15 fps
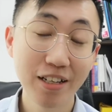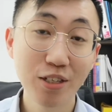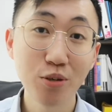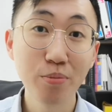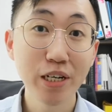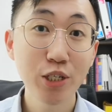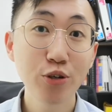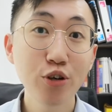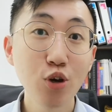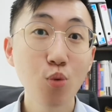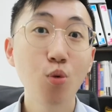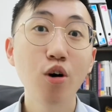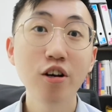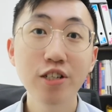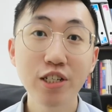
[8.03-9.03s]
So make sure you
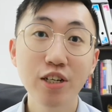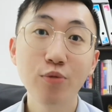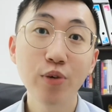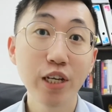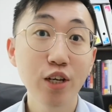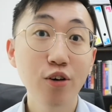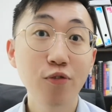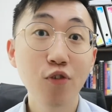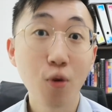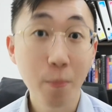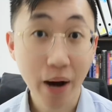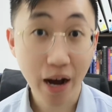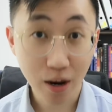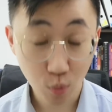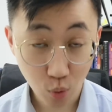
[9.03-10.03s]
watch the video for
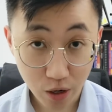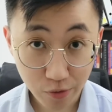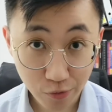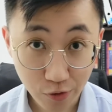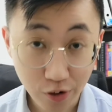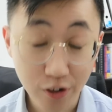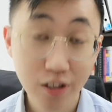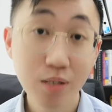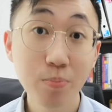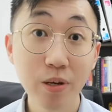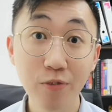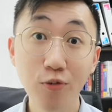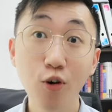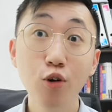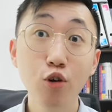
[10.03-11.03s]
part 1 first
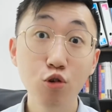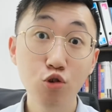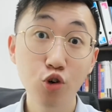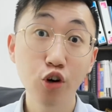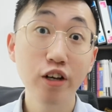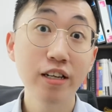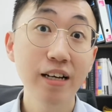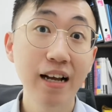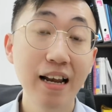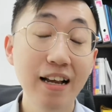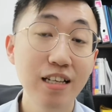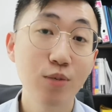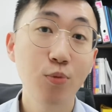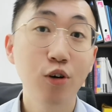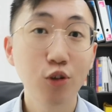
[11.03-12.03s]
before you join the
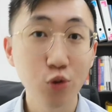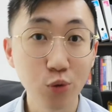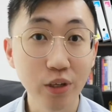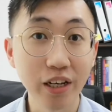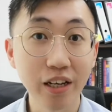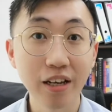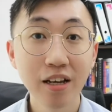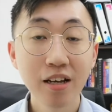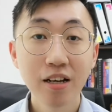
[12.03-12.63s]
class for today.